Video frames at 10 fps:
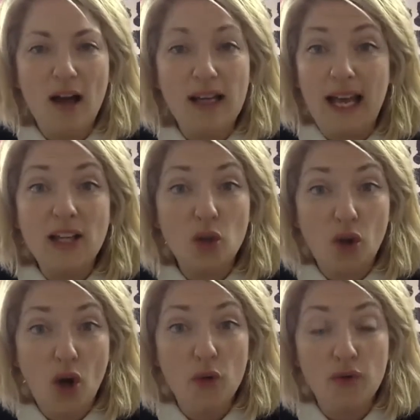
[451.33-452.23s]
getting
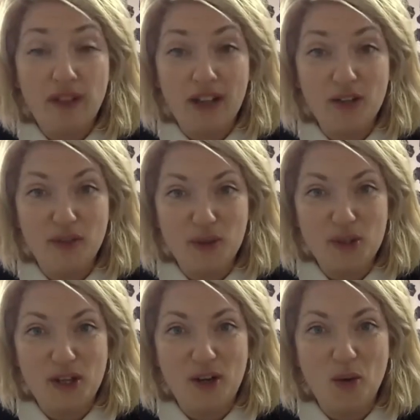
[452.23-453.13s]
your own value
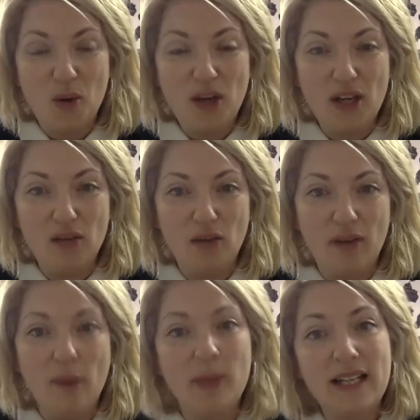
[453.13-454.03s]
filter or working through
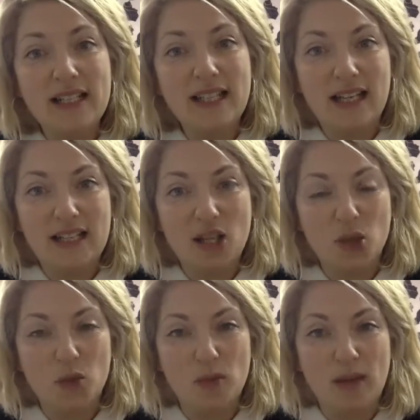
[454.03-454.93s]
that, please get in touch
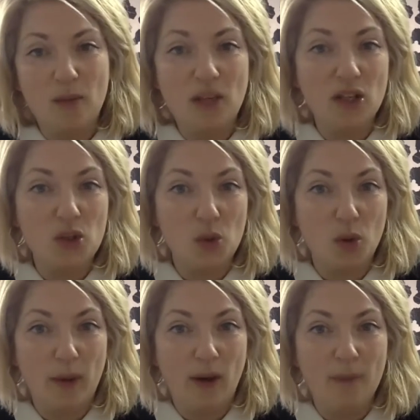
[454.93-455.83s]
with me and we can talk
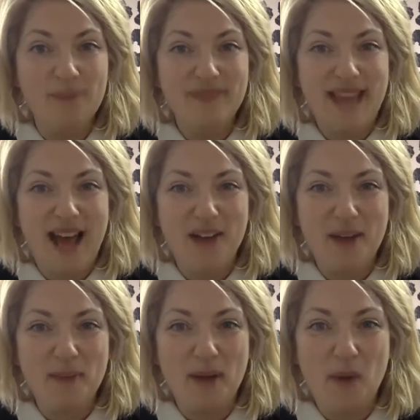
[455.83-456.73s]
about how
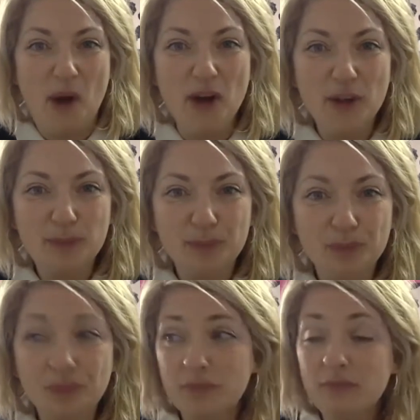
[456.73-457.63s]
that might work.
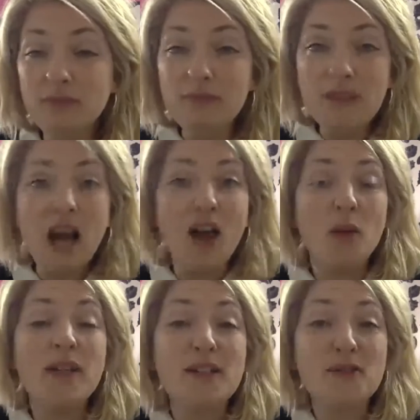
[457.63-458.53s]

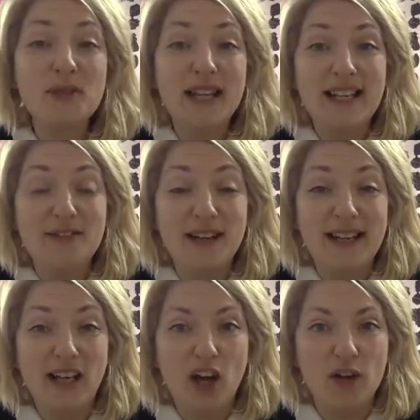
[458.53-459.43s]
Otherwise, I really,
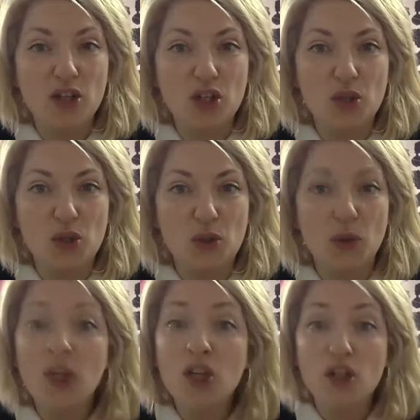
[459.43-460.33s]
really encourage you to
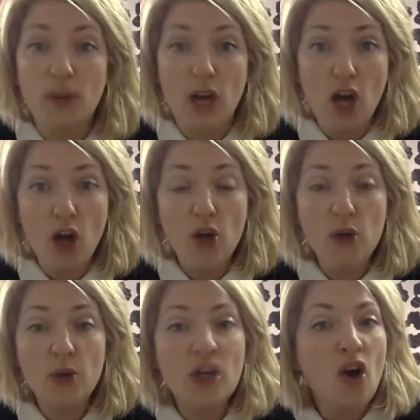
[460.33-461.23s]
do it
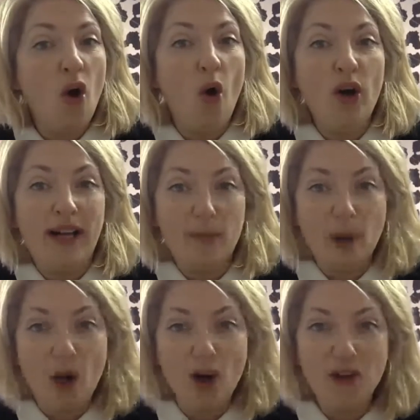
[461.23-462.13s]
alone or get a
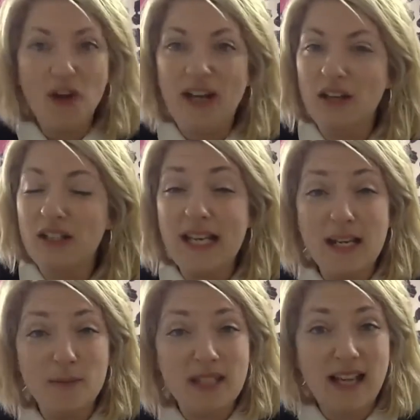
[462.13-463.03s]
partner, get a
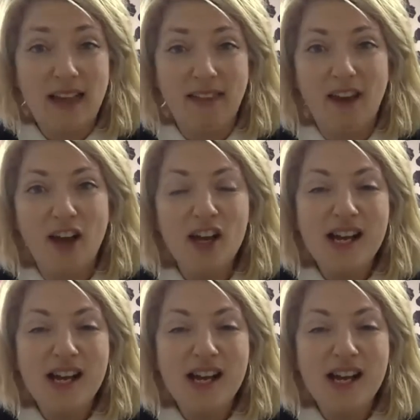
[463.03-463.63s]
team together,